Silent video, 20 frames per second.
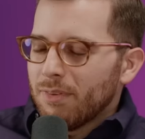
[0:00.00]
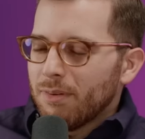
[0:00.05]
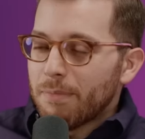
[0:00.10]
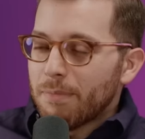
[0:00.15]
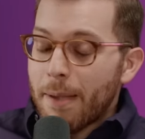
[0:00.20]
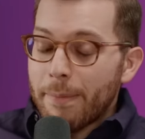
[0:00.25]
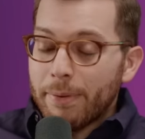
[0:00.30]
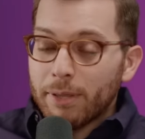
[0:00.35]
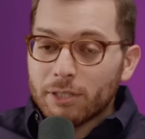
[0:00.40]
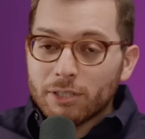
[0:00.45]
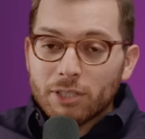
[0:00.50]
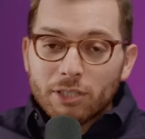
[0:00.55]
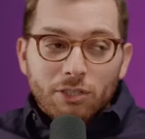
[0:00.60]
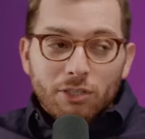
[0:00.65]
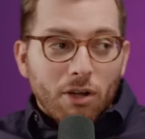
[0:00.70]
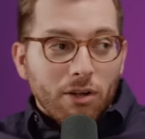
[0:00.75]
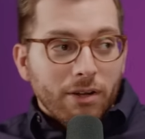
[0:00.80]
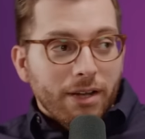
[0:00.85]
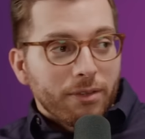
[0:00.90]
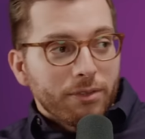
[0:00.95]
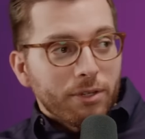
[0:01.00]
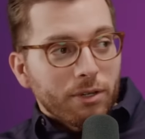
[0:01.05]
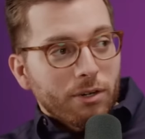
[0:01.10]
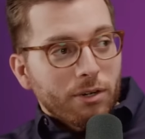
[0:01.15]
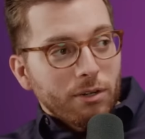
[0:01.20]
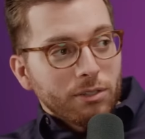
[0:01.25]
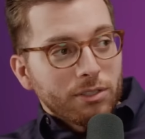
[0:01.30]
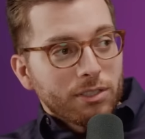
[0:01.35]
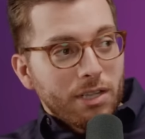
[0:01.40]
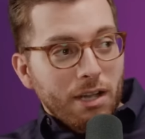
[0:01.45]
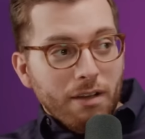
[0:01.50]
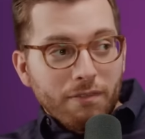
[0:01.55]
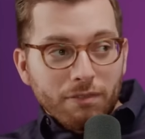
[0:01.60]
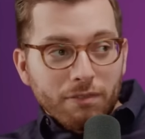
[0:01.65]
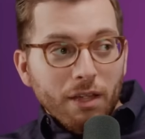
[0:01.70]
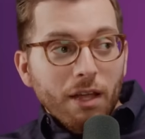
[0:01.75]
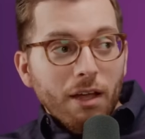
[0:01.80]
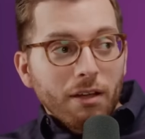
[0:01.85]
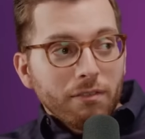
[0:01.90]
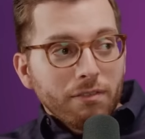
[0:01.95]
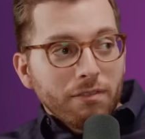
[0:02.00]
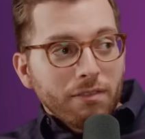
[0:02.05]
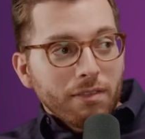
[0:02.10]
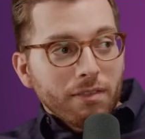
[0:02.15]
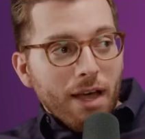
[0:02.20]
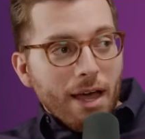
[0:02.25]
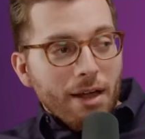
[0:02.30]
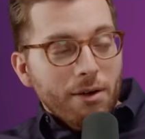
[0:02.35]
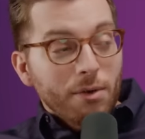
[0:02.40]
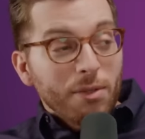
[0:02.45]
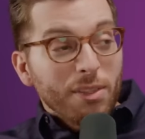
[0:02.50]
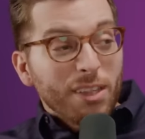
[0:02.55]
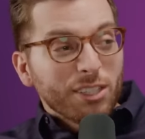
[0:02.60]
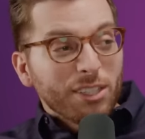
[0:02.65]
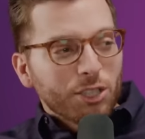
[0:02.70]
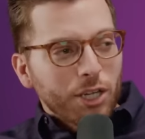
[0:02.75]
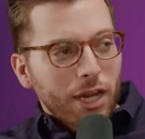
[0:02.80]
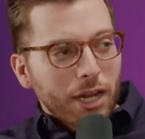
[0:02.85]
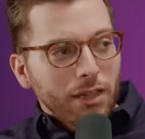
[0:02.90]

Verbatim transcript: Maybe there's a song out there called Tough Love. I don't know that J